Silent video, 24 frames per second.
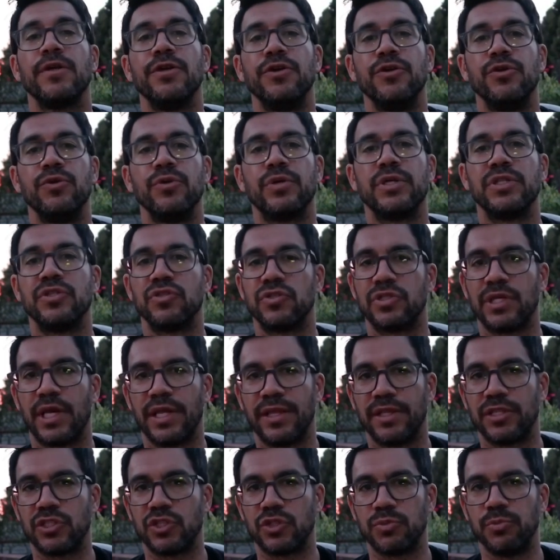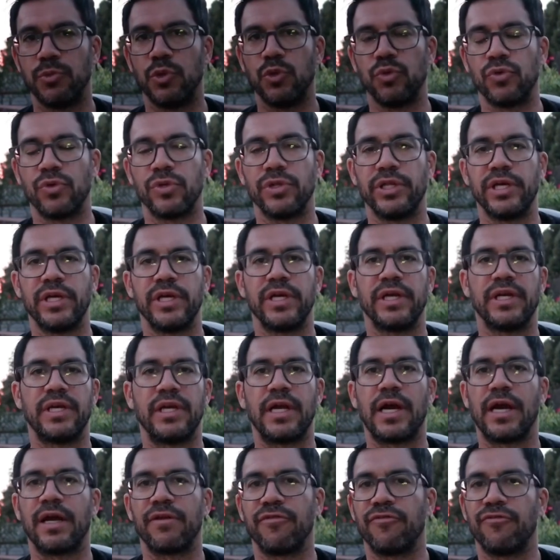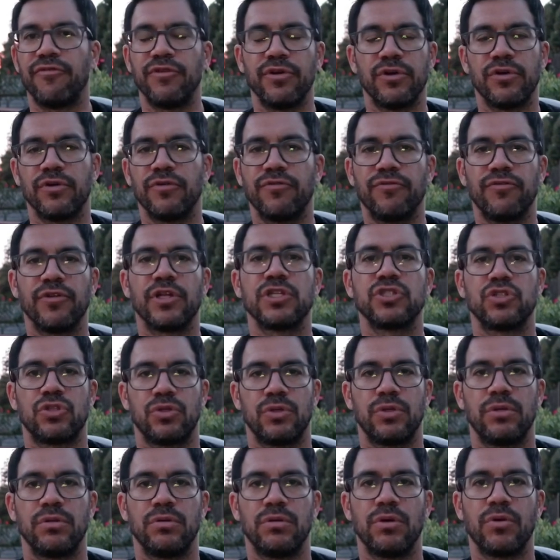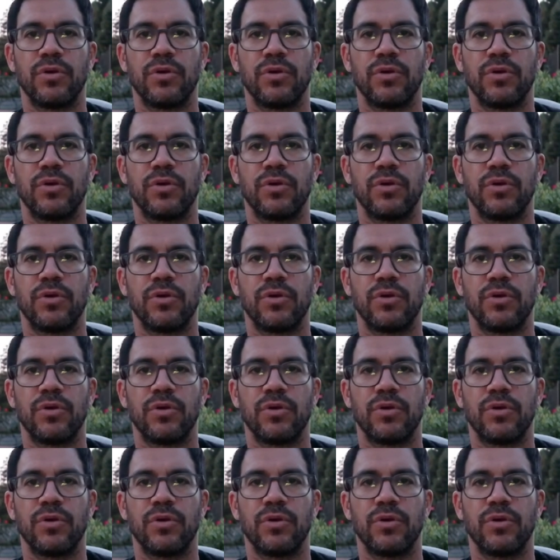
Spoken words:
you can say this smoothly and not feel flustered.